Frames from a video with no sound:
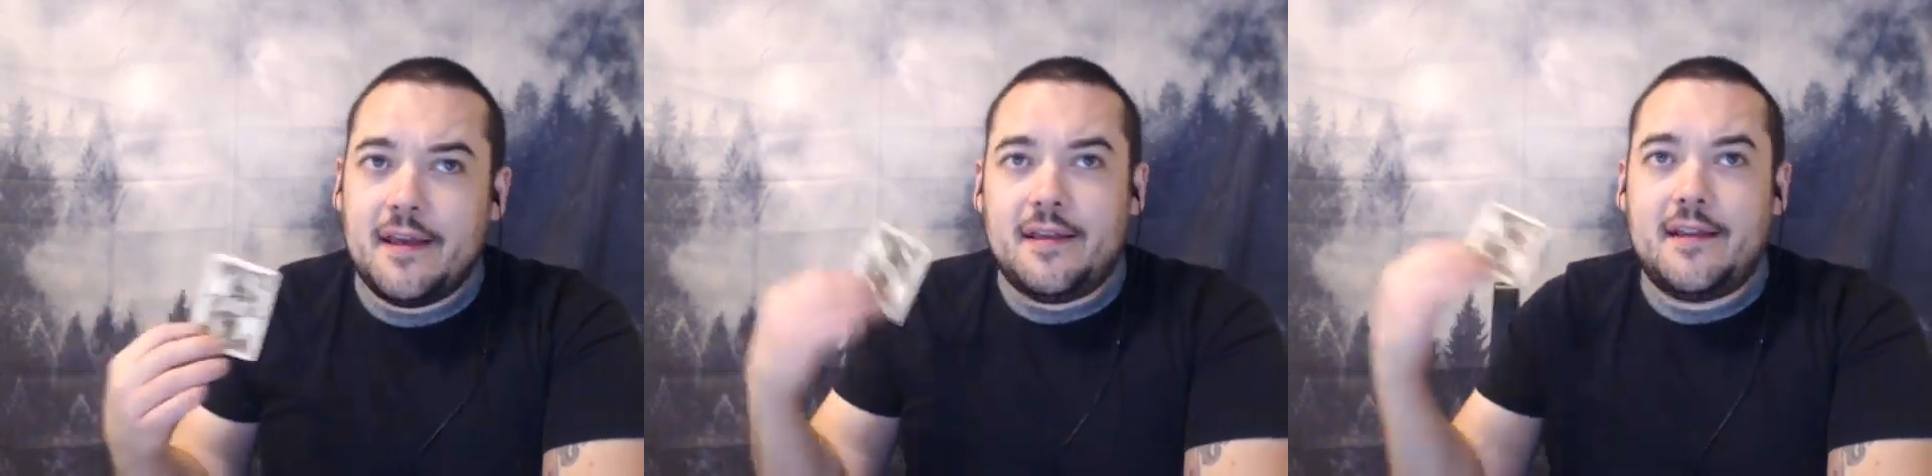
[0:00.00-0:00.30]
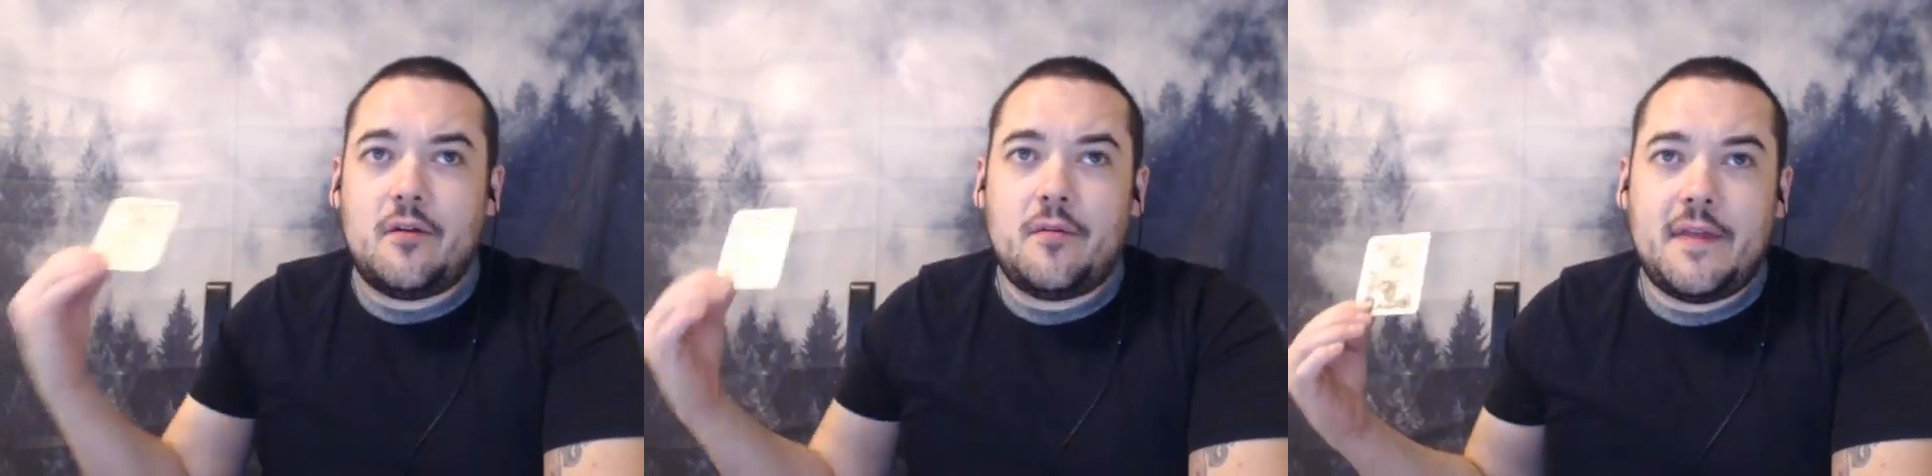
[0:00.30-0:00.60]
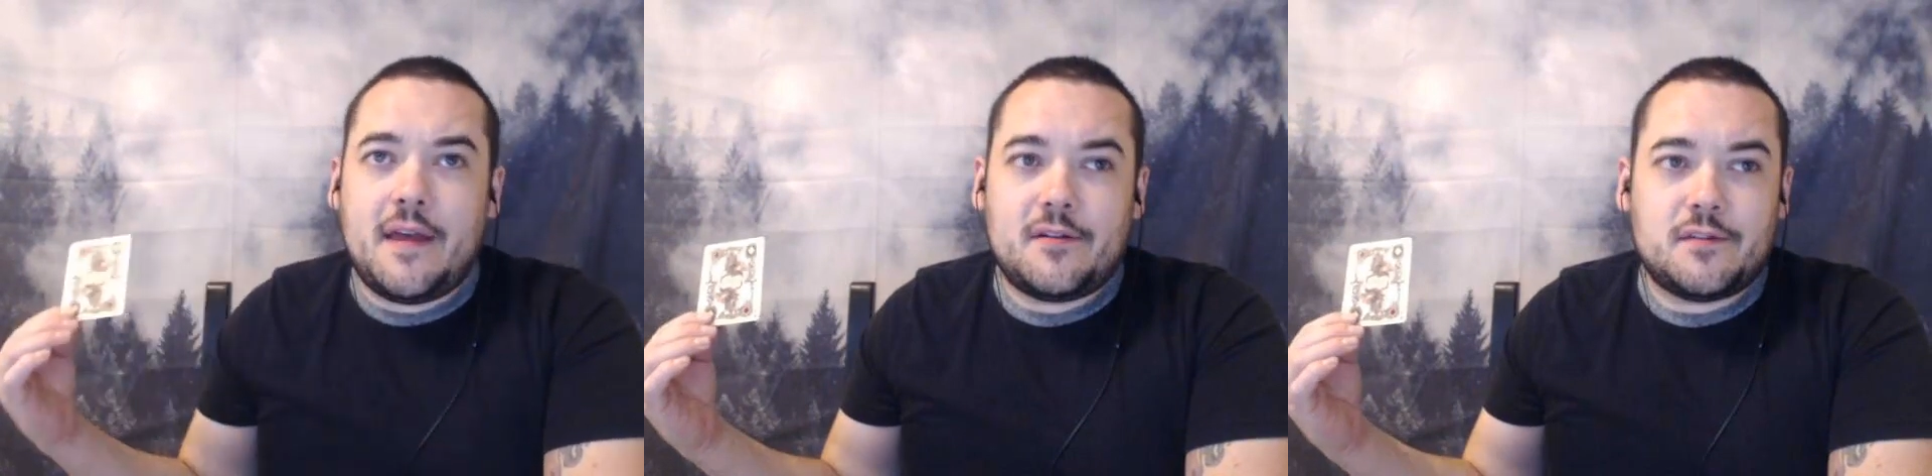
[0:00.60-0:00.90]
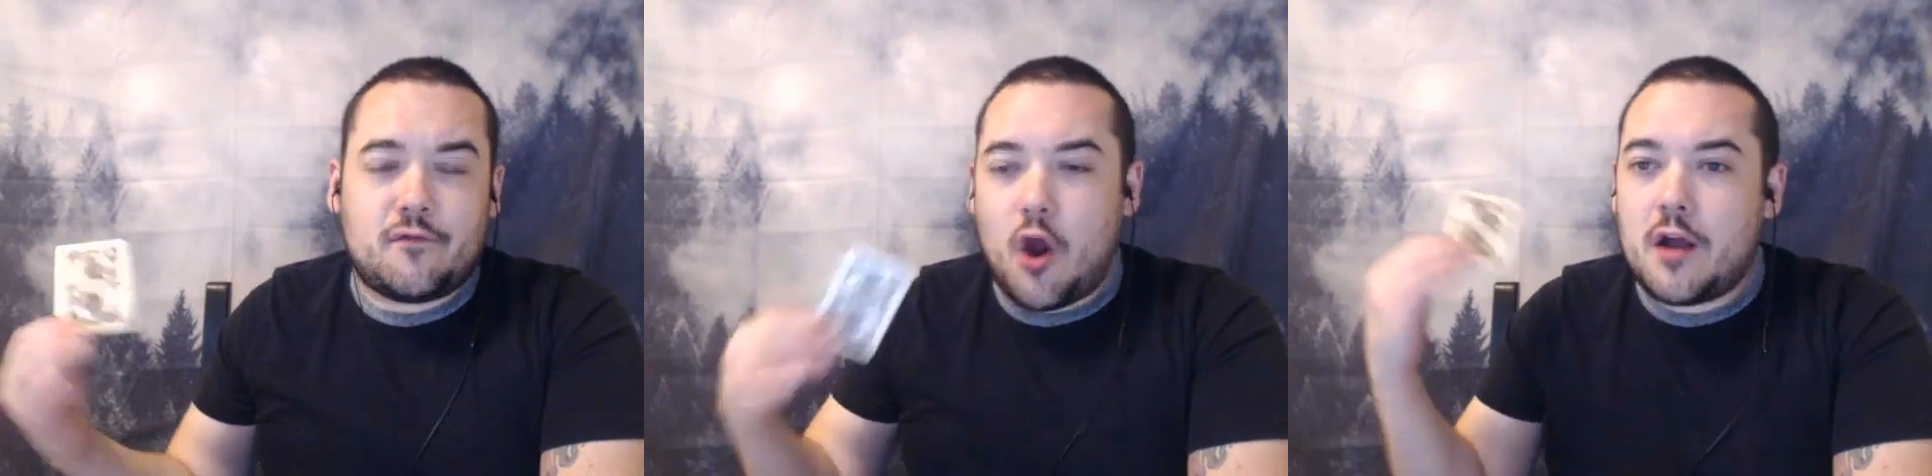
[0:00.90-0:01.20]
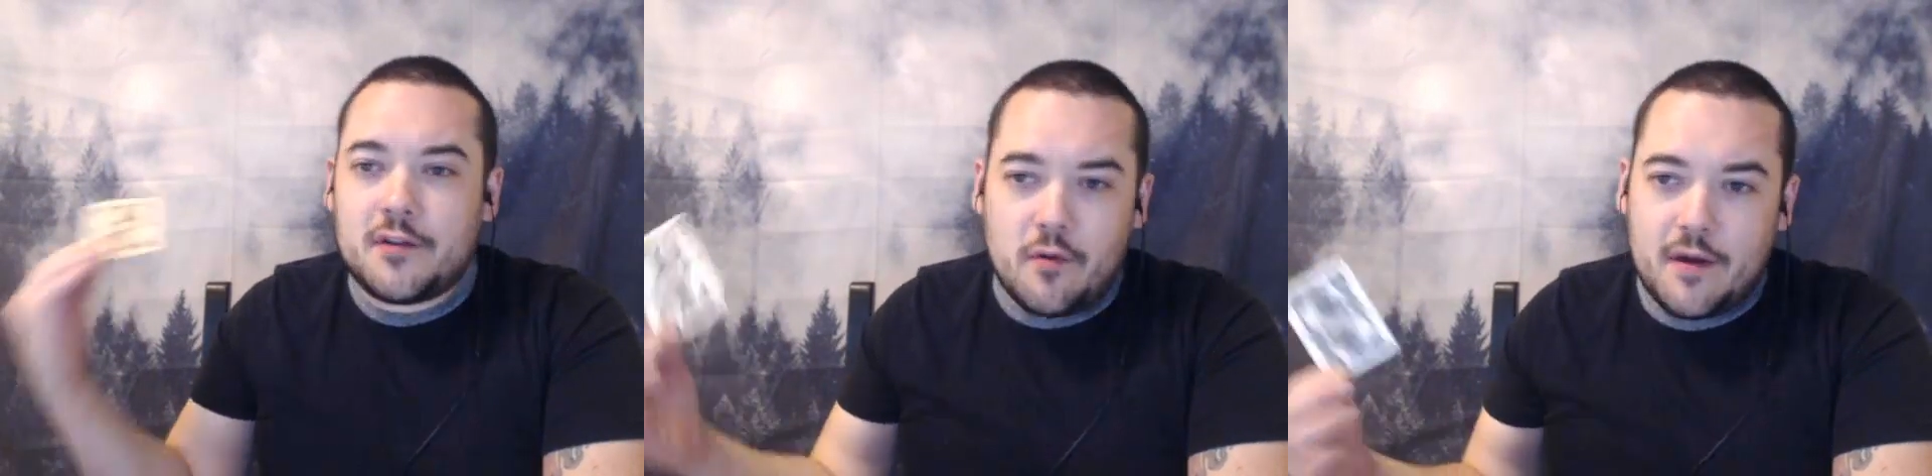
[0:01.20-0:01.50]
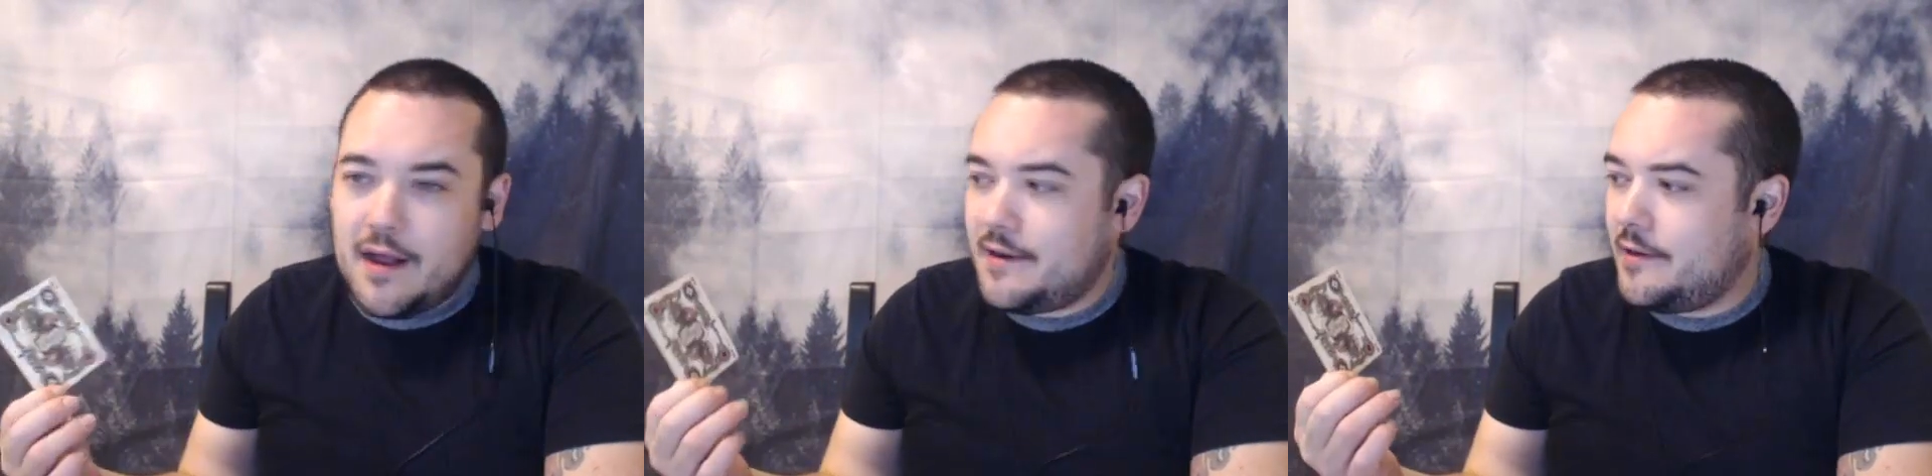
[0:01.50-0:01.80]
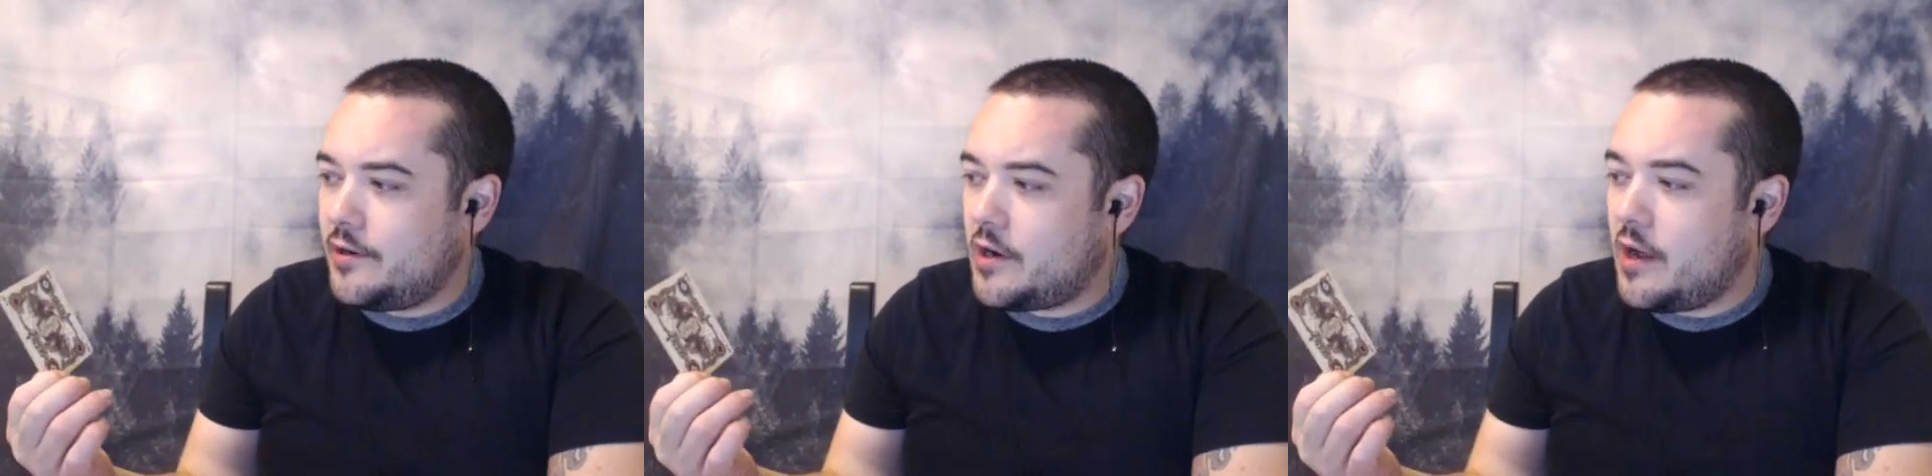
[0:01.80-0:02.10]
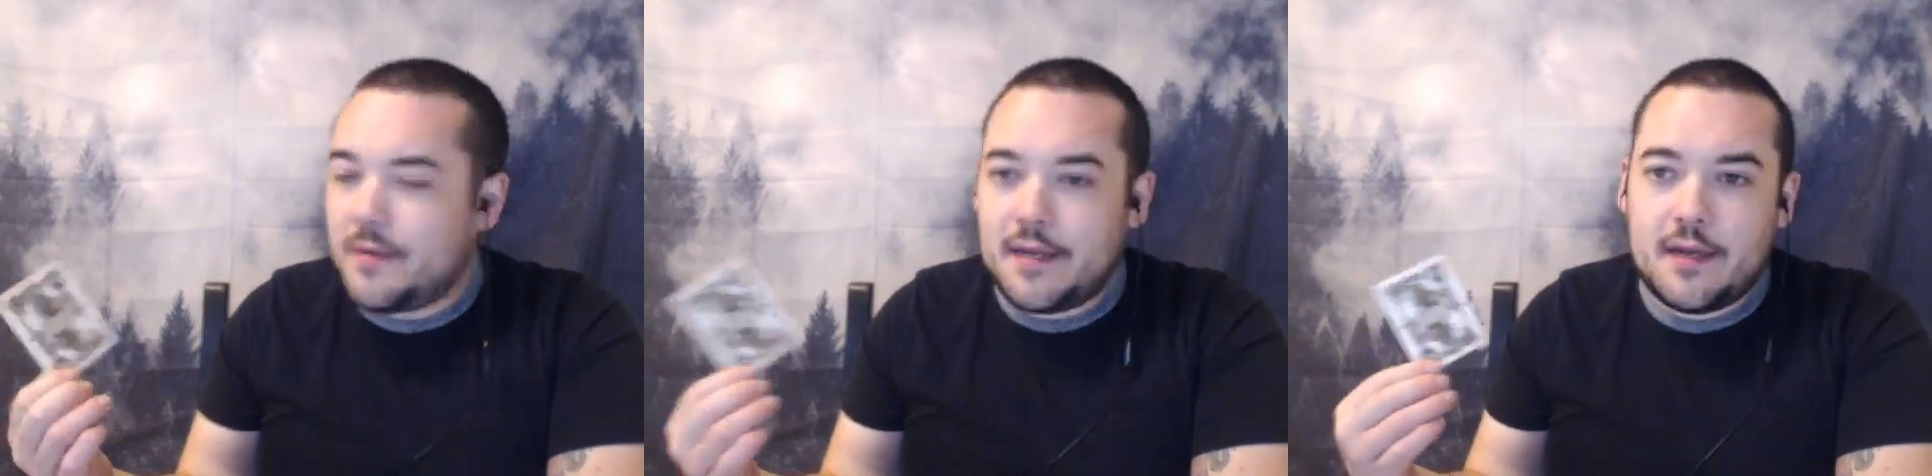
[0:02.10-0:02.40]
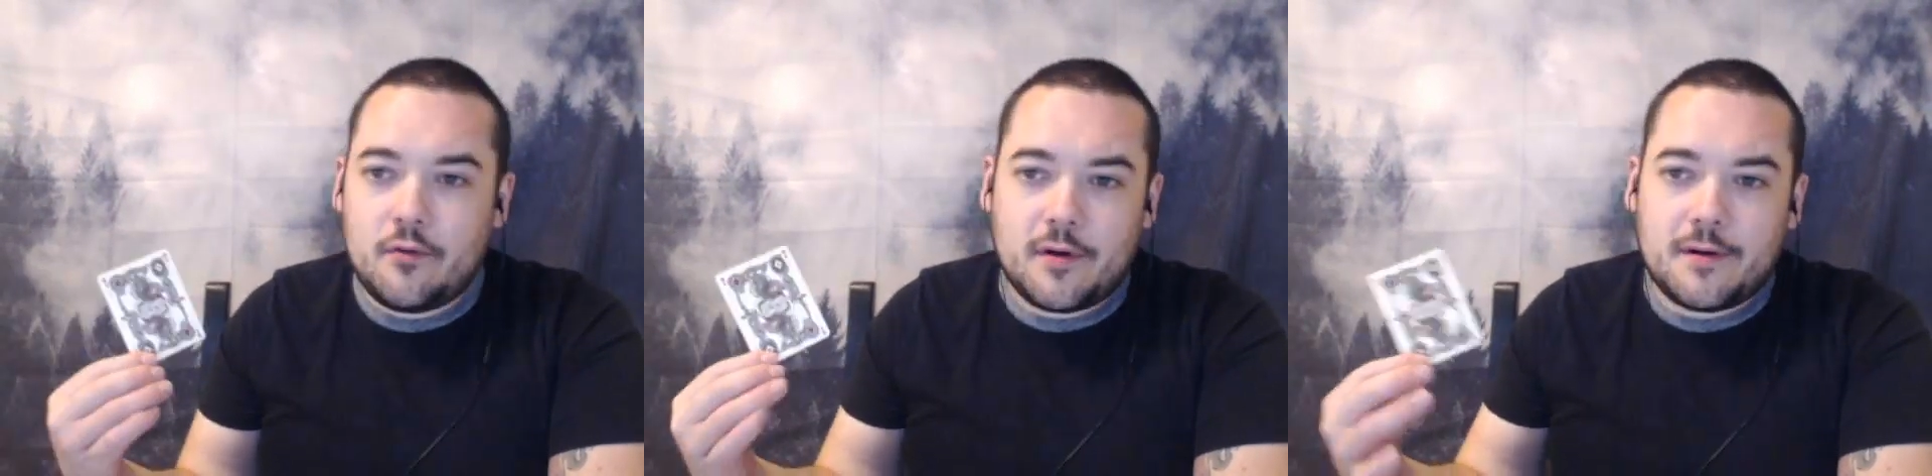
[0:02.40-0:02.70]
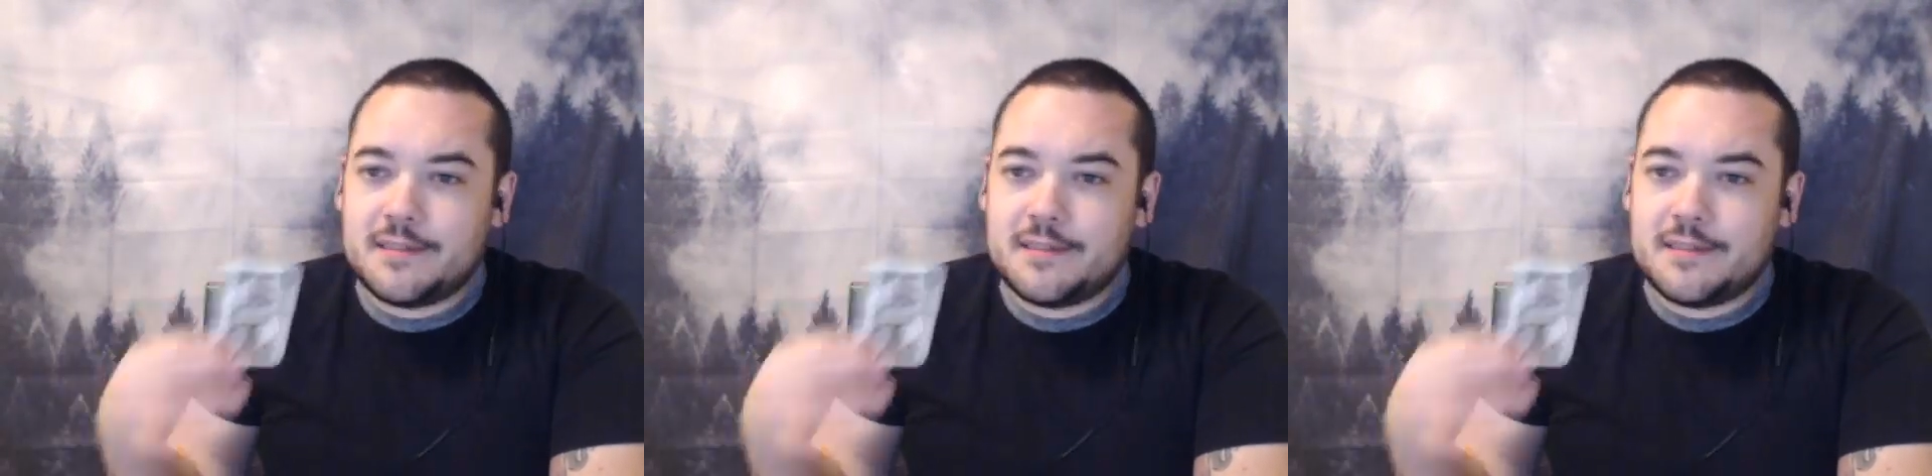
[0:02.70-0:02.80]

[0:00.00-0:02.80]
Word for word: you know there's fraud going on at your company or